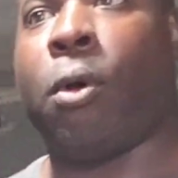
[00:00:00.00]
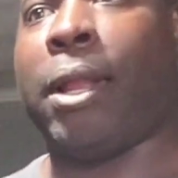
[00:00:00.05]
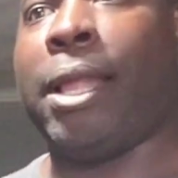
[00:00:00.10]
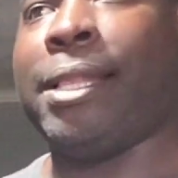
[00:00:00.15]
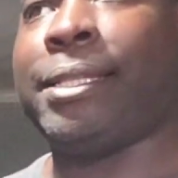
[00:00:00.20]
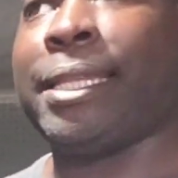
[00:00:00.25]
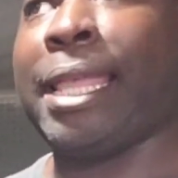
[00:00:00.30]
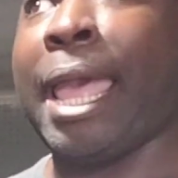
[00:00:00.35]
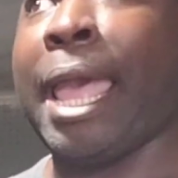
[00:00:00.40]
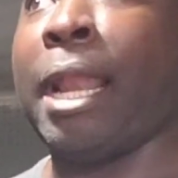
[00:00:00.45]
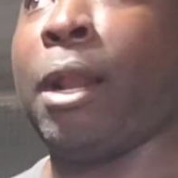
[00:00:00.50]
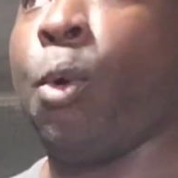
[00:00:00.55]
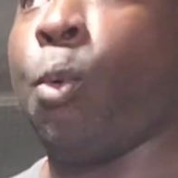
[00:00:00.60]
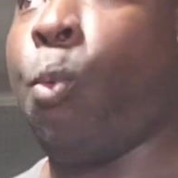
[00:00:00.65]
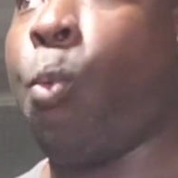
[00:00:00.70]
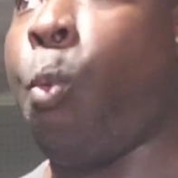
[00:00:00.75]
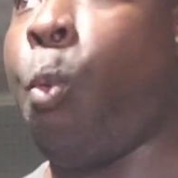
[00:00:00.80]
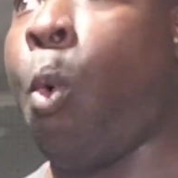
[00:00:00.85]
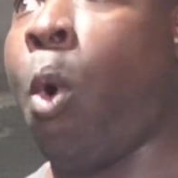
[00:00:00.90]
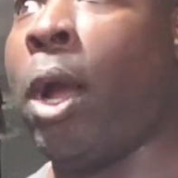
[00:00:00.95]
It's at a
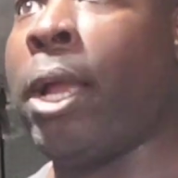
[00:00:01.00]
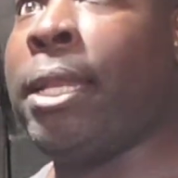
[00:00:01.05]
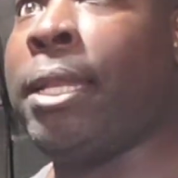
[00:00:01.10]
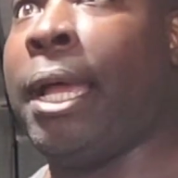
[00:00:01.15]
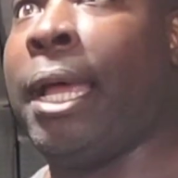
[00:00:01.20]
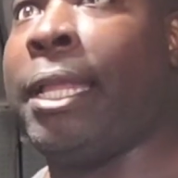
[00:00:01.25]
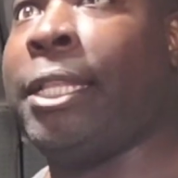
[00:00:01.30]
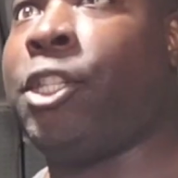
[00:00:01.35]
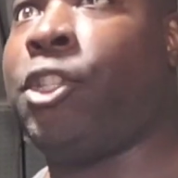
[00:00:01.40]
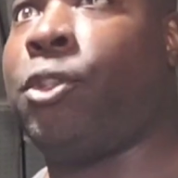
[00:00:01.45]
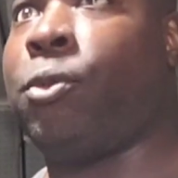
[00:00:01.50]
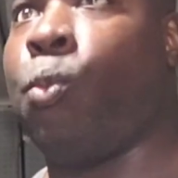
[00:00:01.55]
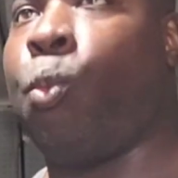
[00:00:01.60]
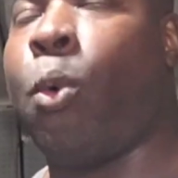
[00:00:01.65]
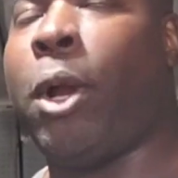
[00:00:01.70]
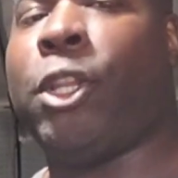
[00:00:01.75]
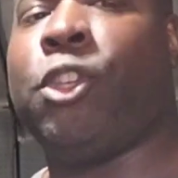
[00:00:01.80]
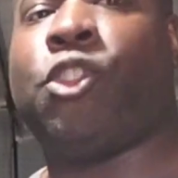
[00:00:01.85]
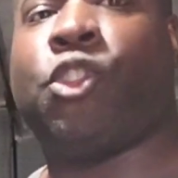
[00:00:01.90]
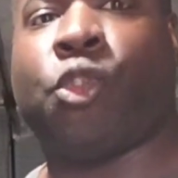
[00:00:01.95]

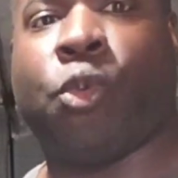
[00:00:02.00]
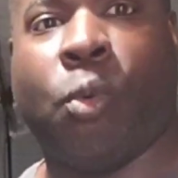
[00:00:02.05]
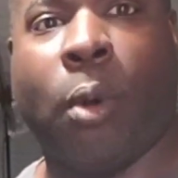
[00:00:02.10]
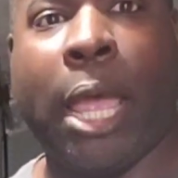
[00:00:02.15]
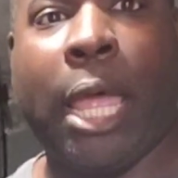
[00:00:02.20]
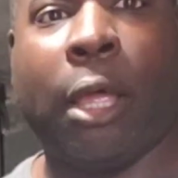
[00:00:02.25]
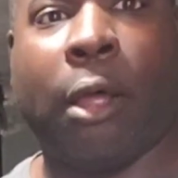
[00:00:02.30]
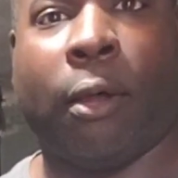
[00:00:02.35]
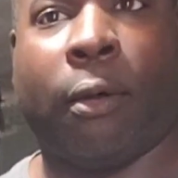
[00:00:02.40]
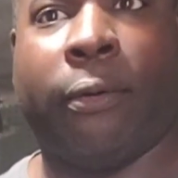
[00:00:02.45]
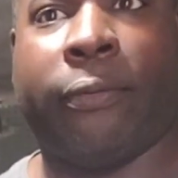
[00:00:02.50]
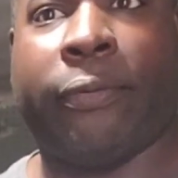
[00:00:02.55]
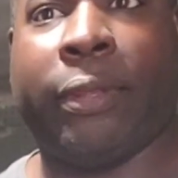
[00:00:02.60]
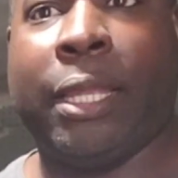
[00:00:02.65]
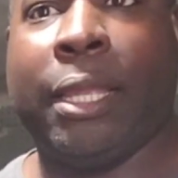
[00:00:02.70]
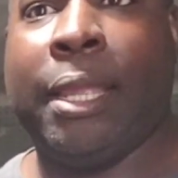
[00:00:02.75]
112,